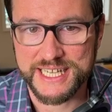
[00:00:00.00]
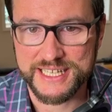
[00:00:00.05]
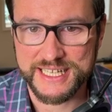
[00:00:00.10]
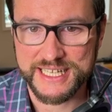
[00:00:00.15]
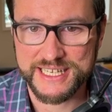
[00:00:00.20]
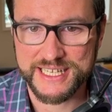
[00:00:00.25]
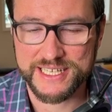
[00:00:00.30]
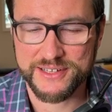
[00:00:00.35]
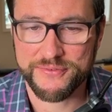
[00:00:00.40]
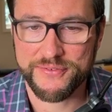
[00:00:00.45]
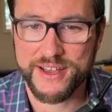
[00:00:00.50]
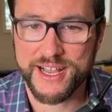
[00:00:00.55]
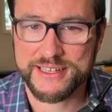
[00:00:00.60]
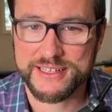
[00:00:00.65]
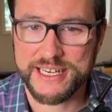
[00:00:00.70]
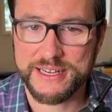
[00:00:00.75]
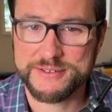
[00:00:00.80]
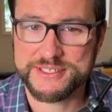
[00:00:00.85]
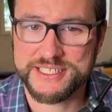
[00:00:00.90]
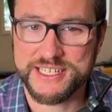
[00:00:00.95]
leaned on the fact
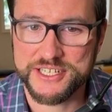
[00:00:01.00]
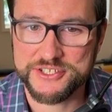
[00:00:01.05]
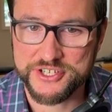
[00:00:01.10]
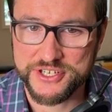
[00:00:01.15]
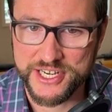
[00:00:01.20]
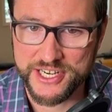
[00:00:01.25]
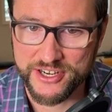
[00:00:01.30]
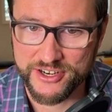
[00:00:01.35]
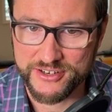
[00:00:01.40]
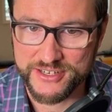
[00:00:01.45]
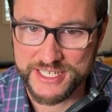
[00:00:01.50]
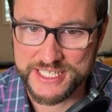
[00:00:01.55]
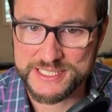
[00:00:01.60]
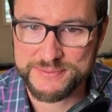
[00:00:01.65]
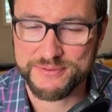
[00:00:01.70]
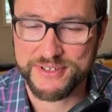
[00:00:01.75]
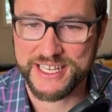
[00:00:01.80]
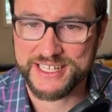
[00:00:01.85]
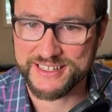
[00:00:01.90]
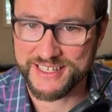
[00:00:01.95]
that he was an engineer and
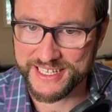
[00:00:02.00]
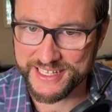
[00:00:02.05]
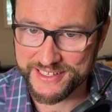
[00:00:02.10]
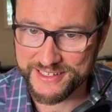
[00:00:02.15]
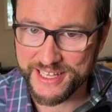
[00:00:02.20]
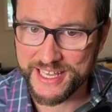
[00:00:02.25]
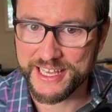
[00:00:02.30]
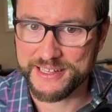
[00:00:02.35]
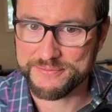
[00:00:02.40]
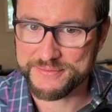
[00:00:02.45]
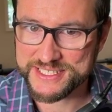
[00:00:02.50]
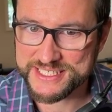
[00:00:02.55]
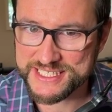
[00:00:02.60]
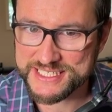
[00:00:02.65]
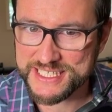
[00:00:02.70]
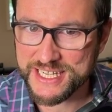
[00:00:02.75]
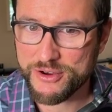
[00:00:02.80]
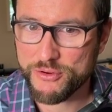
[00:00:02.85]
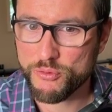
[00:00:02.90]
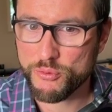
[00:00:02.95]
explained like, hey, this
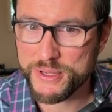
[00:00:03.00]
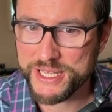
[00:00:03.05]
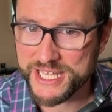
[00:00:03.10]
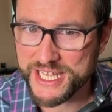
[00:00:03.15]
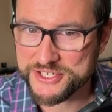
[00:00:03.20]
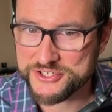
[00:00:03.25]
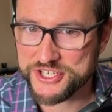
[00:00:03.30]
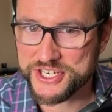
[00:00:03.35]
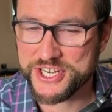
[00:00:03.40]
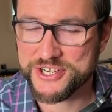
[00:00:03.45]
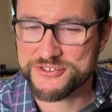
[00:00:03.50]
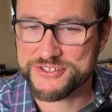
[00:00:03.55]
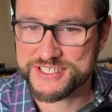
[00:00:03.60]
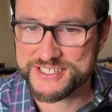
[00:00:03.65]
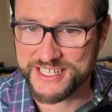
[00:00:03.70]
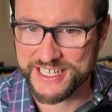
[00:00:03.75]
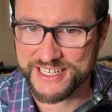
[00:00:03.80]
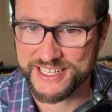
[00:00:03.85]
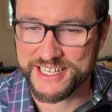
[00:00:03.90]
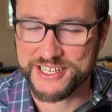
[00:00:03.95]
is how we engineers
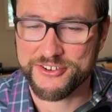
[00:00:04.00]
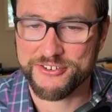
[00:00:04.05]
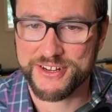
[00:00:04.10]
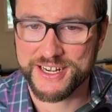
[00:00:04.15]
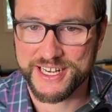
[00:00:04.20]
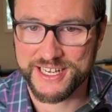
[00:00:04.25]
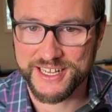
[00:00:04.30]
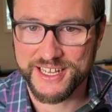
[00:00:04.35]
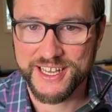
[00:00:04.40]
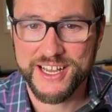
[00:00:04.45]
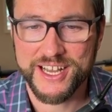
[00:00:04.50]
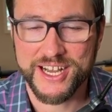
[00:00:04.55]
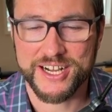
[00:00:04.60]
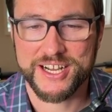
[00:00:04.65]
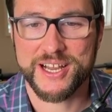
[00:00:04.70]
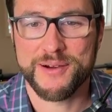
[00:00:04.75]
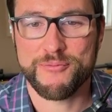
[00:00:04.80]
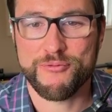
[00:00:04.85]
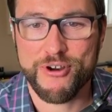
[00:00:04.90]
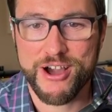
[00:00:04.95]
think. I created a
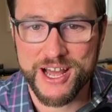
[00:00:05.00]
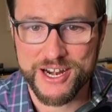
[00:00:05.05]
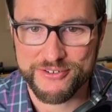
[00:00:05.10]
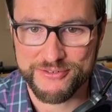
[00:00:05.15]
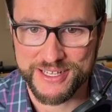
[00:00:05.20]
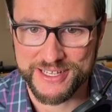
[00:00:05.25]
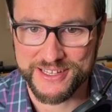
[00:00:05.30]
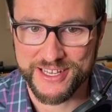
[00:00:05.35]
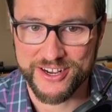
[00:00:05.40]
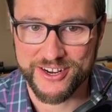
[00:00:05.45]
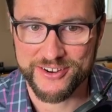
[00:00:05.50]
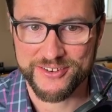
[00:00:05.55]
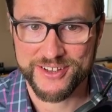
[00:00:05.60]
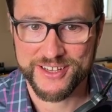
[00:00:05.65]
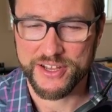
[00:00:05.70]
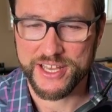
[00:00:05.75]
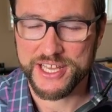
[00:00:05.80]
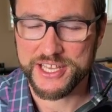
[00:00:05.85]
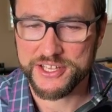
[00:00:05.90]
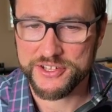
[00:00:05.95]
camaraderie there.
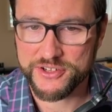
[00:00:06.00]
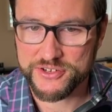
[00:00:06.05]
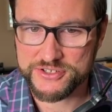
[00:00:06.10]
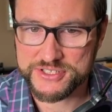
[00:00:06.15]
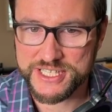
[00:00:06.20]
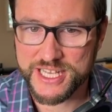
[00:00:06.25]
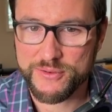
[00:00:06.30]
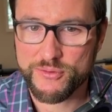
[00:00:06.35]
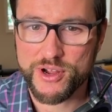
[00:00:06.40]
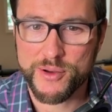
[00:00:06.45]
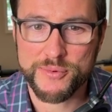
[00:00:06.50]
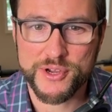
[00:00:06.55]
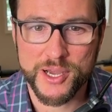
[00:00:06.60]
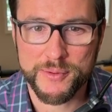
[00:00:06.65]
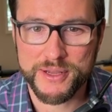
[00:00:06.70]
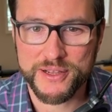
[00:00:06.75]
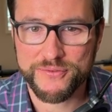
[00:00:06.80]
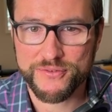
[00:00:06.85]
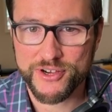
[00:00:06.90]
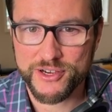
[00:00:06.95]
Hey, can you understand where I'm
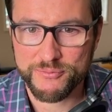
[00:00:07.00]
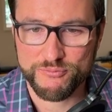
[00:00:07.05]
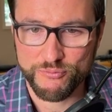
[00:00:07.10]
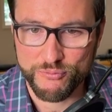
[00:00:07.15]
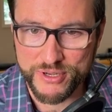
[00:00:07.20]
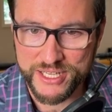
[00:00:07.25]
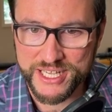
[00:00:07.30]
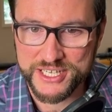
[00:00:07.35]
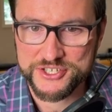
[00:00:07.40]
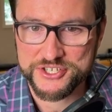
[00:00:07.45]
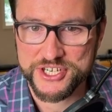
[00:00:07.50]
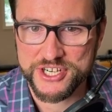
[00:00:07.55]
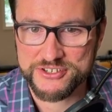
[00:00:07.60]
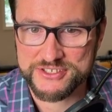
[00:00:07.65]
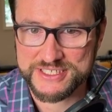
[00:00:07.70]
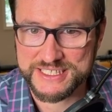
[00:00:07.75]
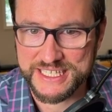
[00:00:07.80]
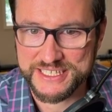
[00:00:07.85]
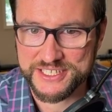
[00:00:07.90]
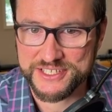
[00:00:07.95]
coming from? We
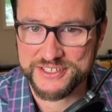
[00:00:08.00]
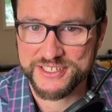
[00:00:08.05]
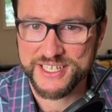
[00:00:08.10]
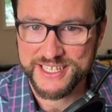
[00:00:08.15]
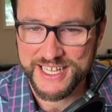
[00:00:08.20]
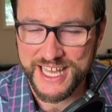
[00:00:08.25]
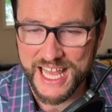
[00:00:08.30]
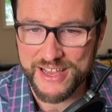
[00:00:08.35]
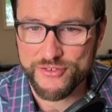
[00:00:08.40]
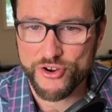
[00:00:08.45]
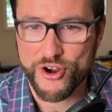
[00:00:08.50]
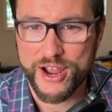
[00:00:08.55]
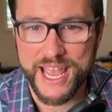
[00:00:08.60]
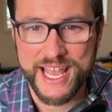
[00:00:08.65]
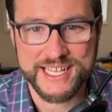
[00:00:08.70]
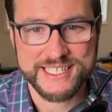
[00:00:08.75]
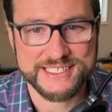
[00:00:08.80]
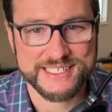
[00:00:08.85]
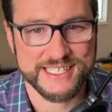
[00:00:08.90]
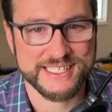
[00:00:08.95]
engineers need to have our
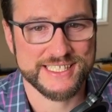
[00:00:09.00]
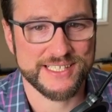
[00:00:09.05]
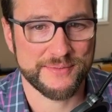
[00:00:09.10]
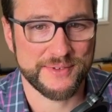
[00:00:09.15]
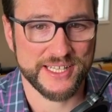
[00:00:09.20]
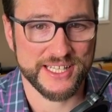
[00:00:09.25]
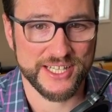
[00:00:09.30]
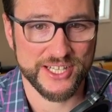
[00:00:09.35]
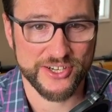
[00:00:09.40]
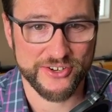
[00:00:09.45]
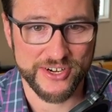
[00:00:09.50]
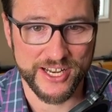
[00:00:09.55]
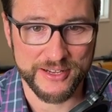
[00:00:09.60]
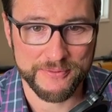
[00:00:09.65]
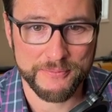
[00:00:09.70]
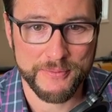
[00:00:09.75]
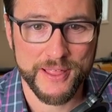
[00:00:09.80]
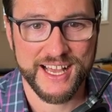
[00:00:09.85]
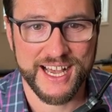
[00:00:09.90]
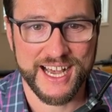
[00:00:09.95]
hands on something to learn it.
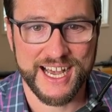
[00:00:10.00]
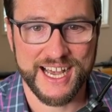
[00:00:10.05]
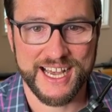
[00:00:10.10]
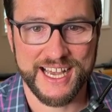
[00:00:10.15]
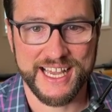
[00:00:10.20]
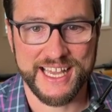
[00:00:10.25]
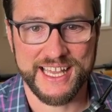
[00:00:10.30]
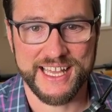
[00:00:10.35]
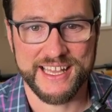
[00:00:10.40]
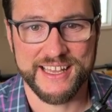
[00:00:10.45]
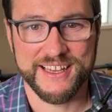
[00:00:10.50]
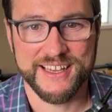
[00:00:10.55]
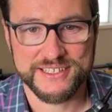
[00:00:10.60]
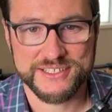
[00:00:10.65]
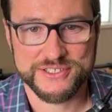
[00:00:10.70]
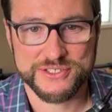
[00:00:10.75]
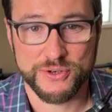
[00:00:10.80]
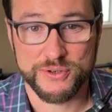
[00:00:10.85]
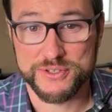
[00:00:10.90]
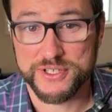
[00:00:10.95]
I
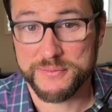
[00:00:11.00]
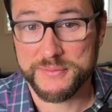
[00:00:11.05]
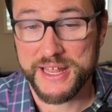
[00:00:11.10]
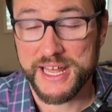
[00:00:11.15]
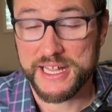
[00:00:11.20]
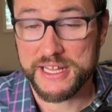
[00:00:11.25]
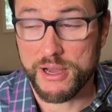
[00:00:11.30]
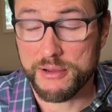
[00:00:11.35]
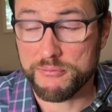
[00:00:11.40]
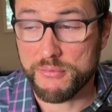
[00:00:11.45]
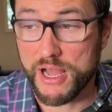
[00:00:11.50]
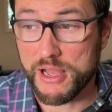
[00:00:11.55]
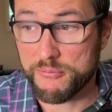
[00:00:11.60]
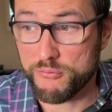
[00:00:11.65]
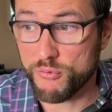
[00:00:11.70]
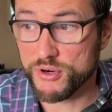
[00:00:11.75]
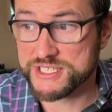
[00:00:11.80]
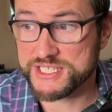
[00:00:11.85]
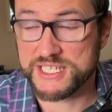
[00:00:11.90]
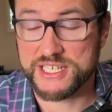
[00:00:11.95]
told him that I
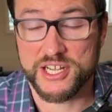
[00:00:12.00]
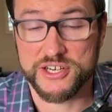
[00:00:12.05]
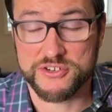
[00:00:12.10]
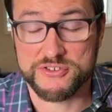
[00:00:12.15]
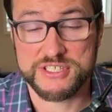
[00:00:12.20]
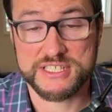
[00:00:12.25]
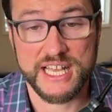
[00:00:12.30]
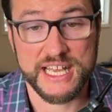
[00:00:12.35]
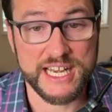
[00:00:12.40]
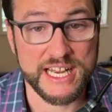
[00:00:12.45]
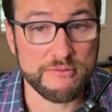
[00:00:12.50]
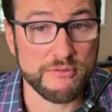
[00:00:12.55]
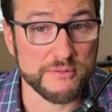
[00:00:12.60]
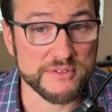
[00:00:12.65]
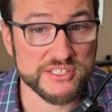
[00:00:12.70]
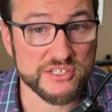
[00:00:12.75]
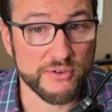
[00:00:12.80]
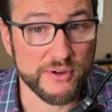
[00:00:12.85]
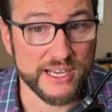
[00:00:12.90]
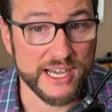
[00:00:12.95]
wasn't understanding what
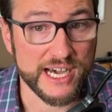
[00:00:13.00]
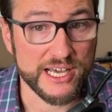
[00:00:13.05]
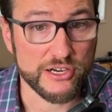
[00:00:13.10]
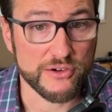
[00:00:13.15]
was going on